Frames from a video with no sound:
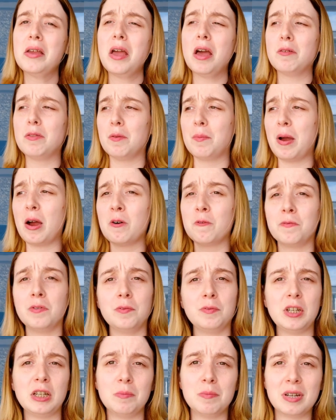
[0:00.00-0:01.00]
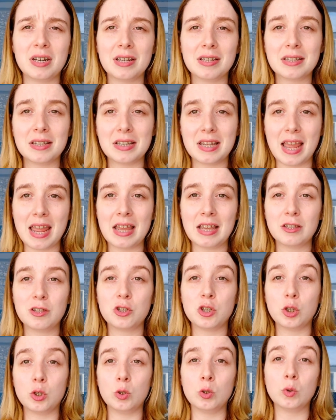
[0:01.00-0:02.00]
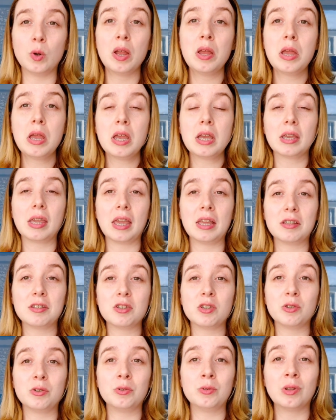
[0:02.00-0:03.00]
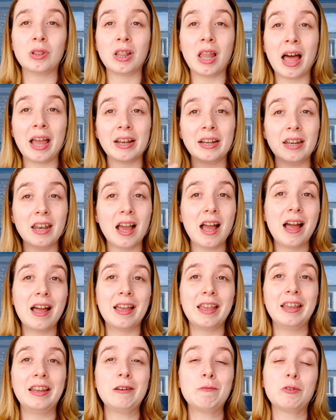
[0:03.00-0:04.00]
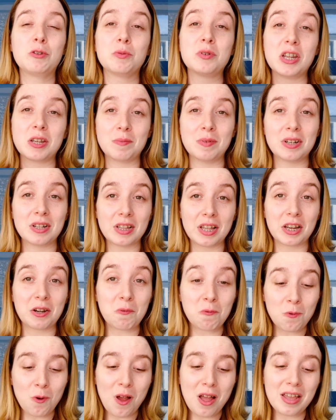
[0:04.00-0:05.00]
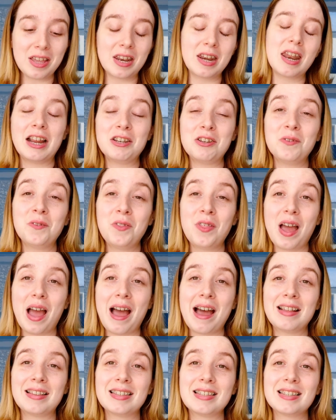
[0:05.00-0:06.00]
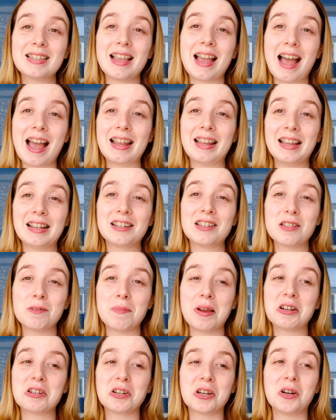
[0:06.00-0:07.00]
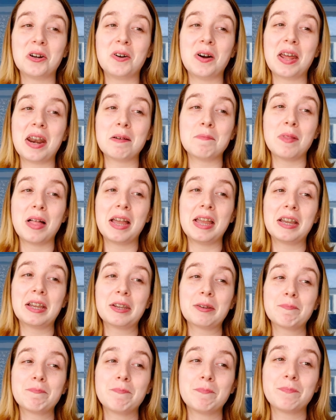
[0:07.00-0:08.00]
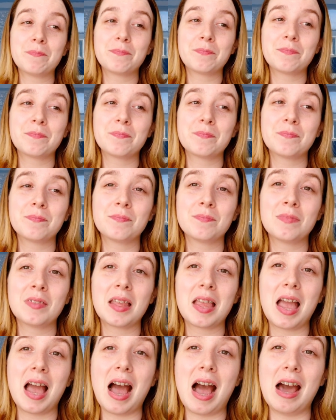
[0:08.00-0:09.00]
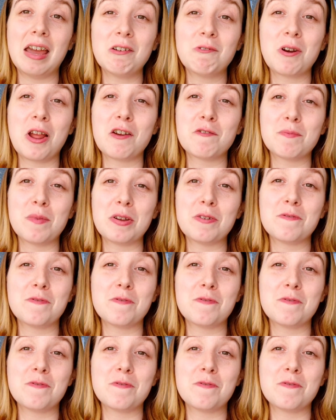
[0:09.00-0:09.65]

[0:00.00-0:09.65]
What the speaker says: the about 15 minutes it takes to get to line 9, which would take me to line 1. I do that, I get to the metro, and I'm like, I don't have my